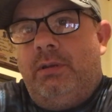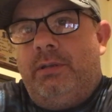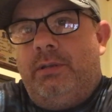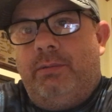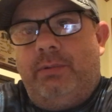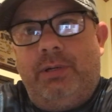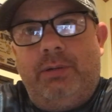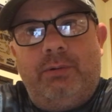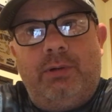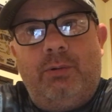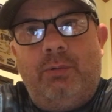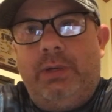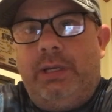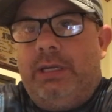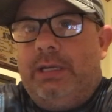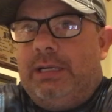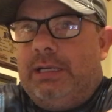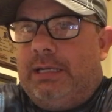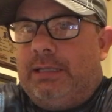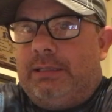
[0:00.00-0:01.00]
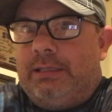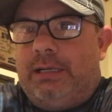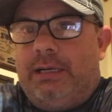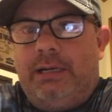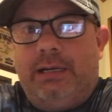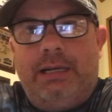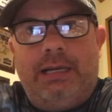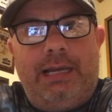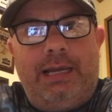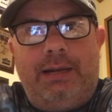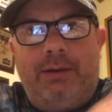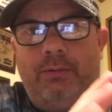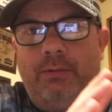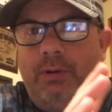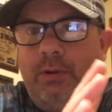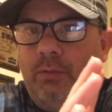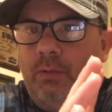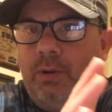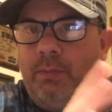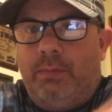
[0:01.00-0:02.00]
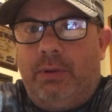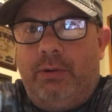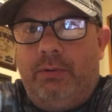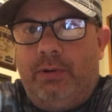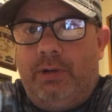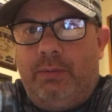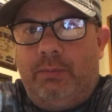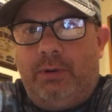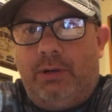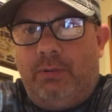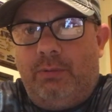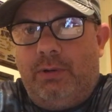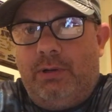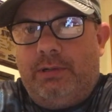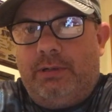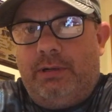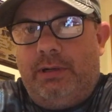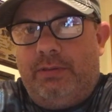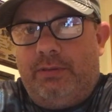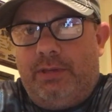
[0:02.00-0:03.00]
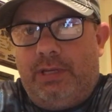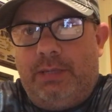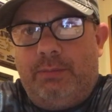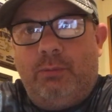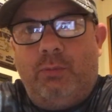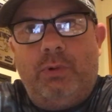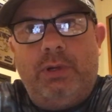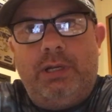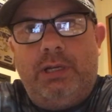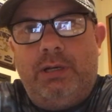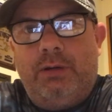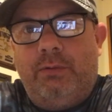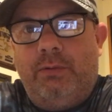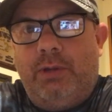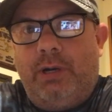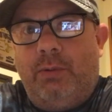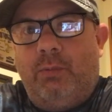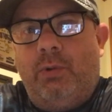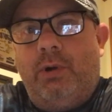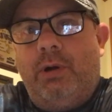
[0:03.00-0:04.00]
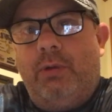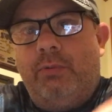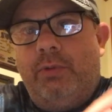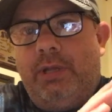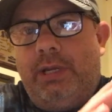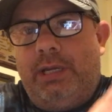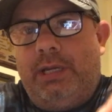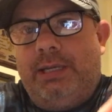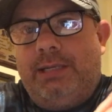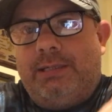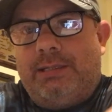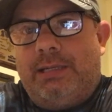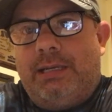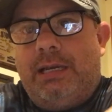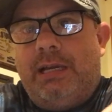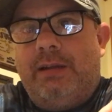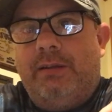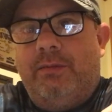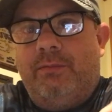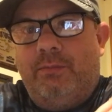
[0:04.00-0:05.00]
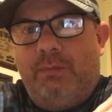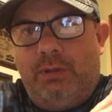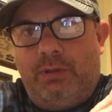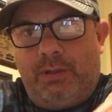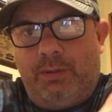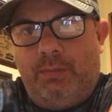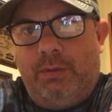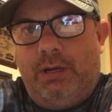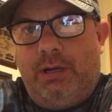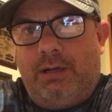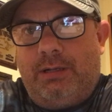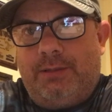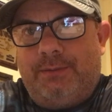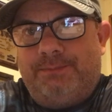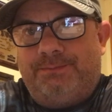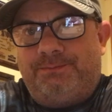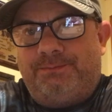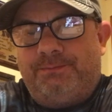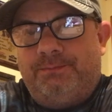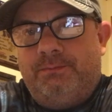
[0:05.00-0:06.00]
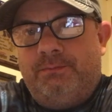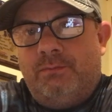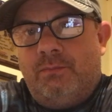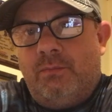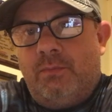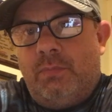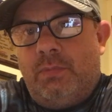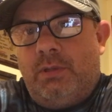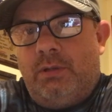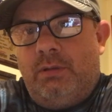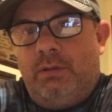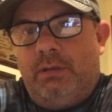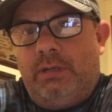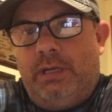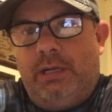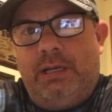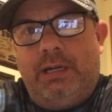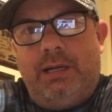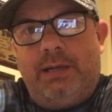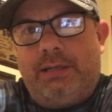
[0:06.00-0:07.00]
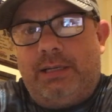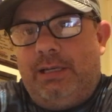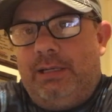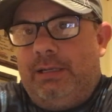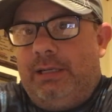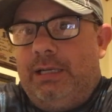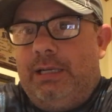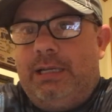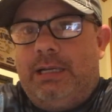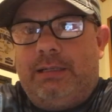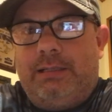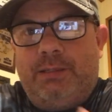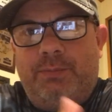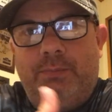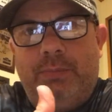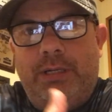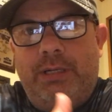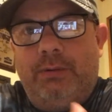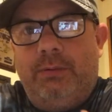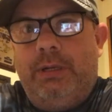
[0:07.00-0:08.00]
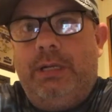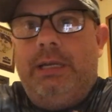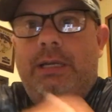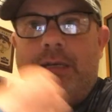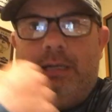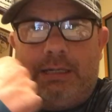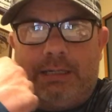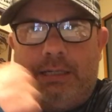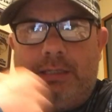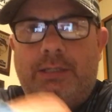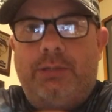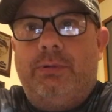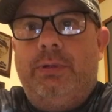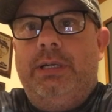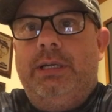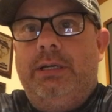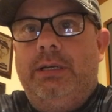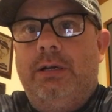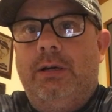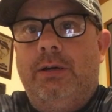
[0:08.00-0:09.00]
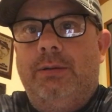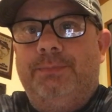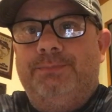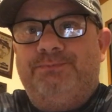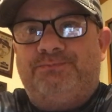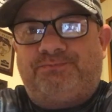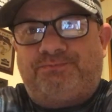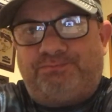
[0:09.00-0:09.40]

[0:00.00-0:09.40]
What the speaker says: So anyway, we get out there, and I don't know what boat number I was or anything, but we get over there, and we're on the east side of Monkey Box. And I get out this big rig like I just rigged up,